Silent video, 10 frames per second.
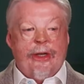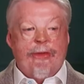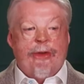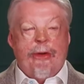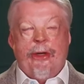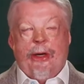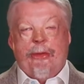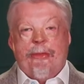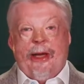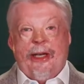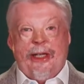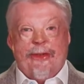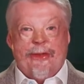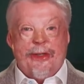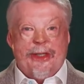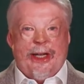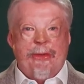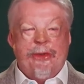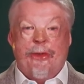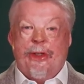I found out many different
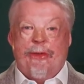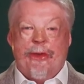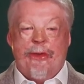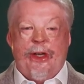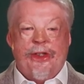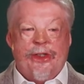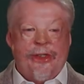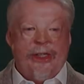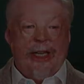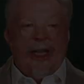times for different reasons.